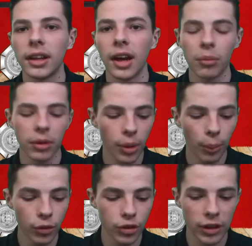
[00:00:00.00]
I'm
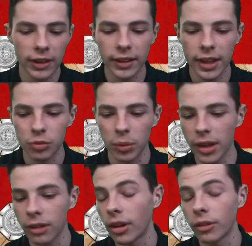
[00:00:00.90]
losing track of days, but
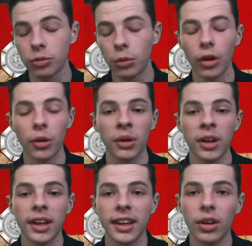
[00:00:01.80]
yeah, tomorrow,
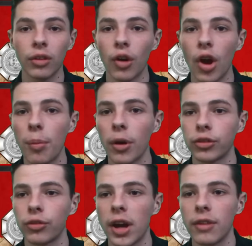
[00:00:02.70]
kicking off at
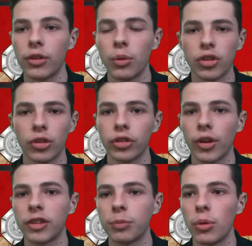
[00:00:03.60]
5:30, you watch it on
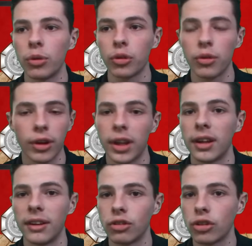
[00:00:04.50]
Sky Sports or
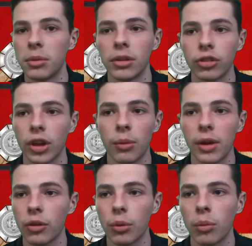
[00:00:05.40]
any streaming site,
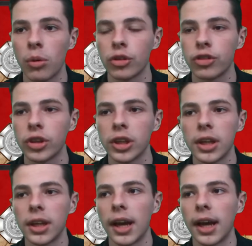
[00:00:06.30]
whatever you want to watch.
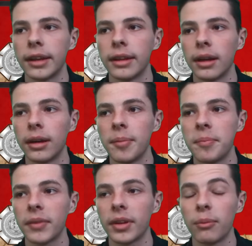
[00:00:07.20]
And
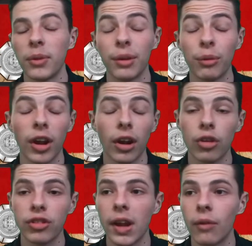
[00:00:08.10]
we're going to go
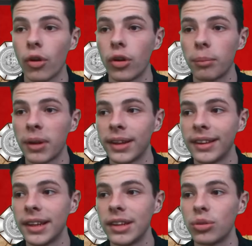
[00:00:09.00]
to Elland Road and play
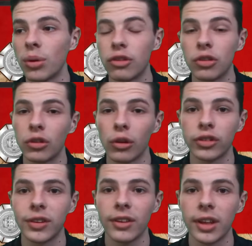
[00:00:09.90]
Leeds, who have just
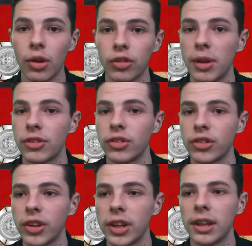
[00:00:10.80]
lost 7-0 to Manchester
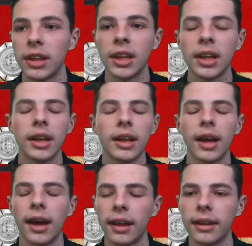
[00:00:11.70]
City.
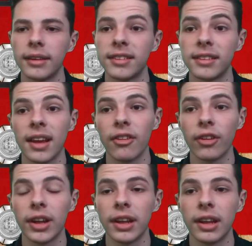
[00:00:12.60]
And they're
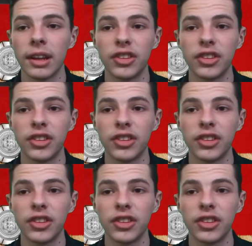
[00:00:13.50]
in